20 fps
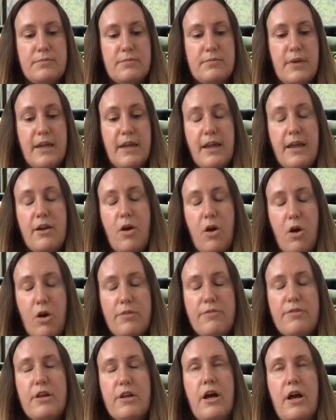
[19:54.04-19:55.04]
And all
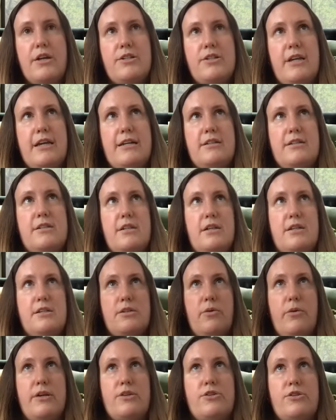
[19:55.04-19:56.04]
of the content is
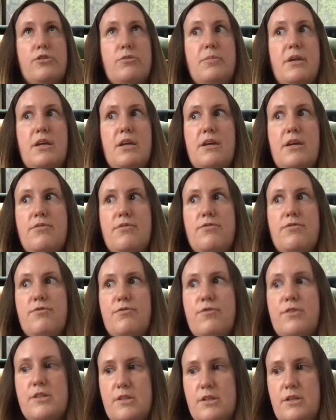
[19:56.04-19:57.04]
going to be
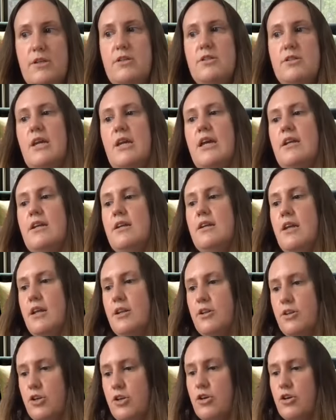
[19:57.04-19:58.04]
facilitated
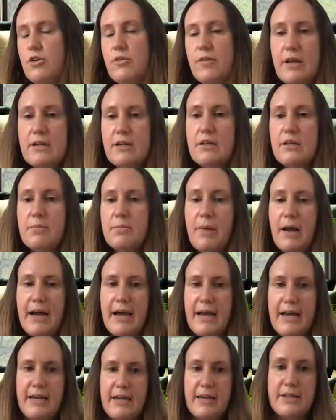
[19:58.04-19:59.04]
and curated
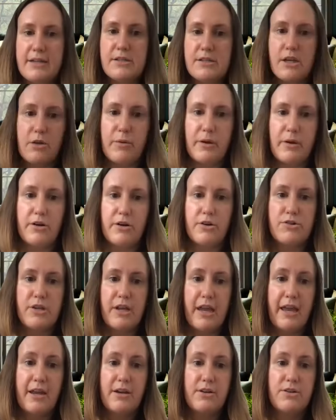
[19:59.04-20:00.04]
by accelerators
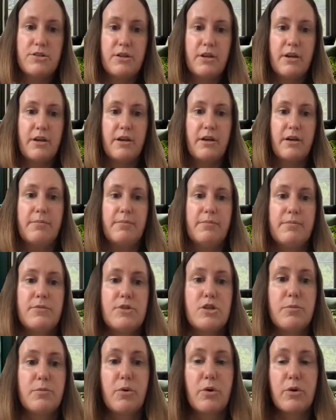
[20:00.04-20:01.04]
and
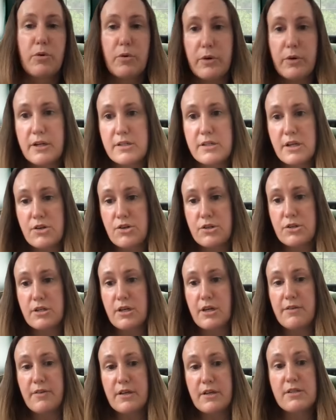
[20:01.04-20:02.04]
support organizations
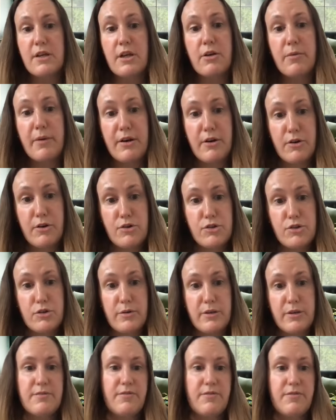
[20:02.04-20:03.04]
of accelerators. So
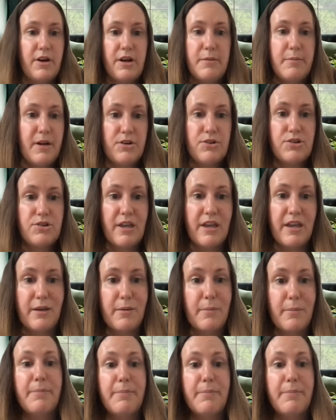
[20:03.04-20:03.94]
it's very much like